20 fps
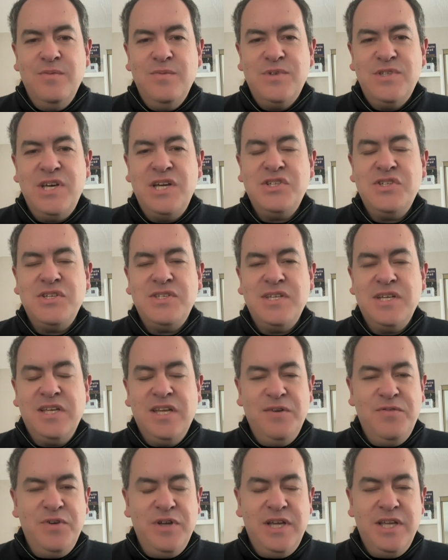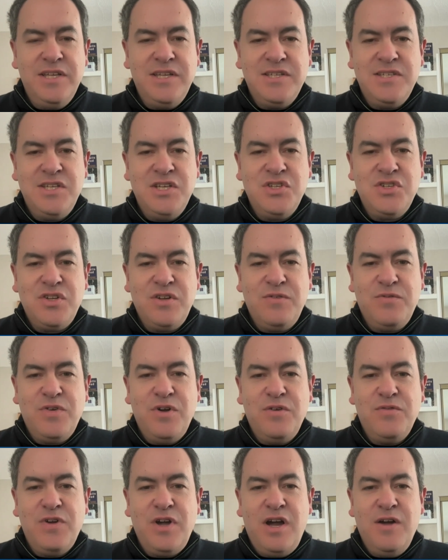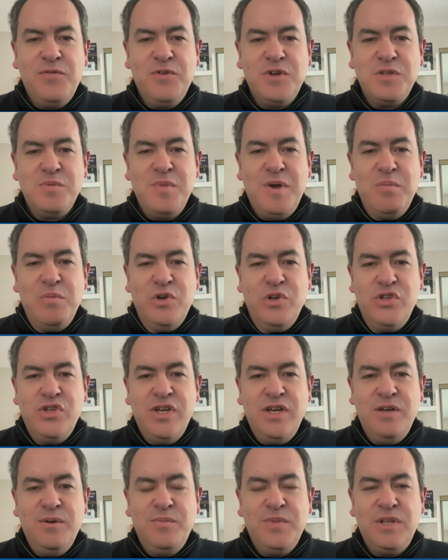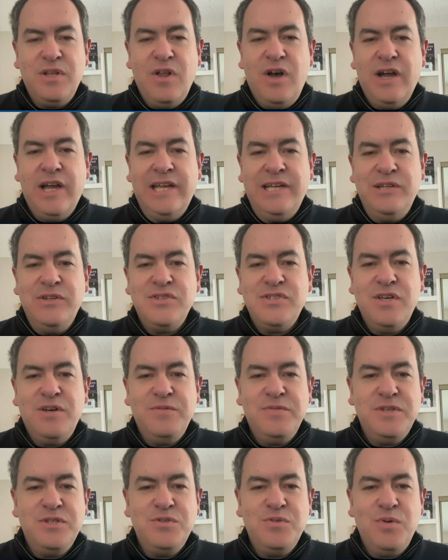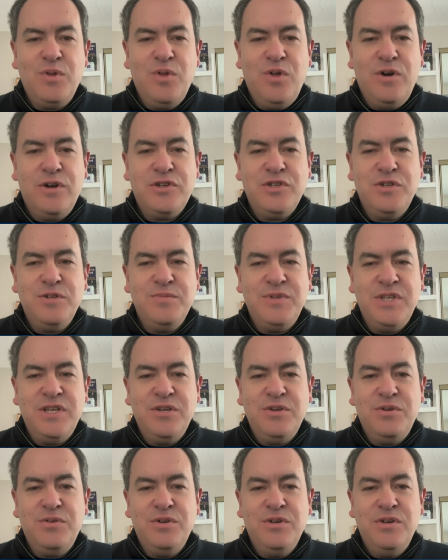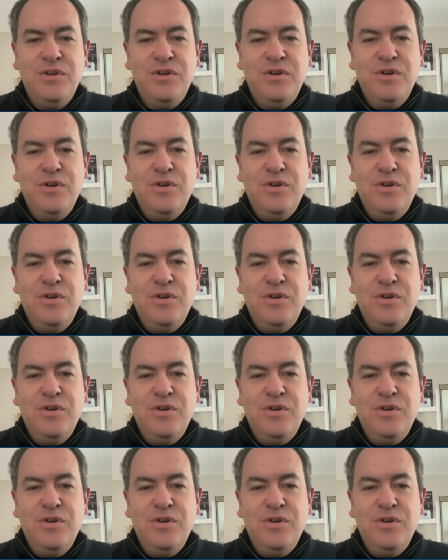such a significant decision of, of conference membership and locking yourself into a long-term deal